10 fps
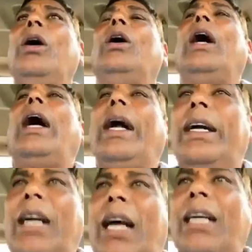
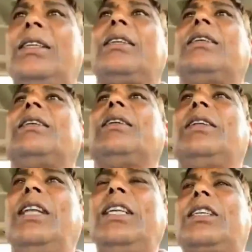address
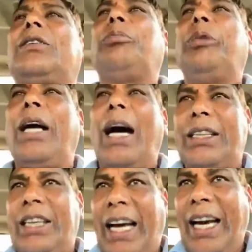this bigger
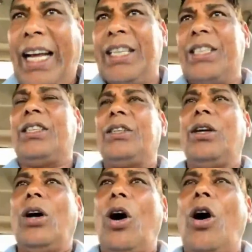challenge
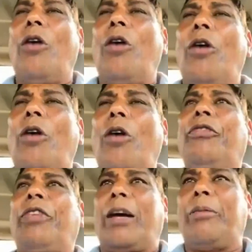of
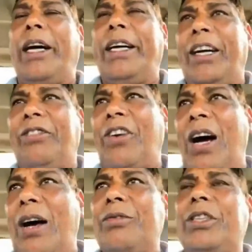fragmented
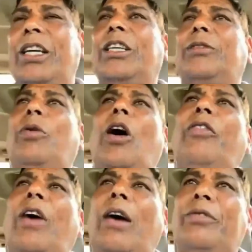farms and small
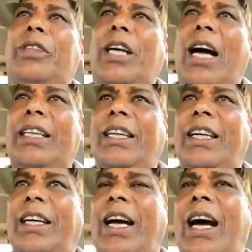farm size in
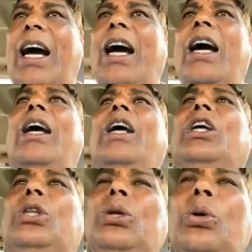India,
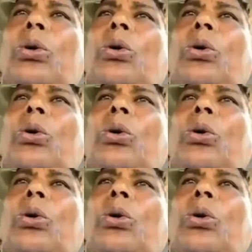to